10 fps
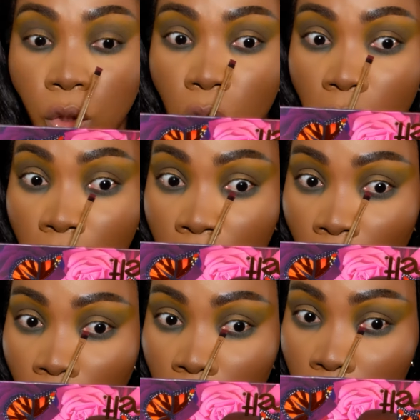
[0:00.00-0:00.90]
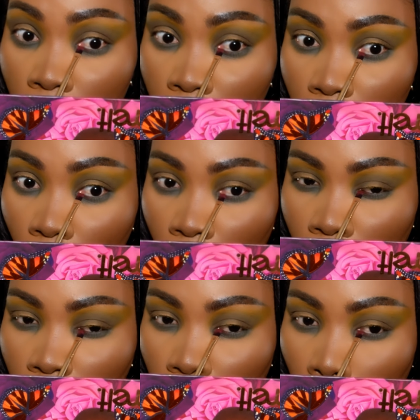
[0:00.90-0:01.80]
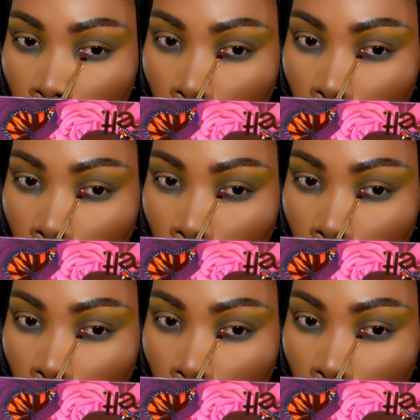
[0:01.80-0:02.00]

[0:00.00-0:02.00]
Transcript: I'll just dust this on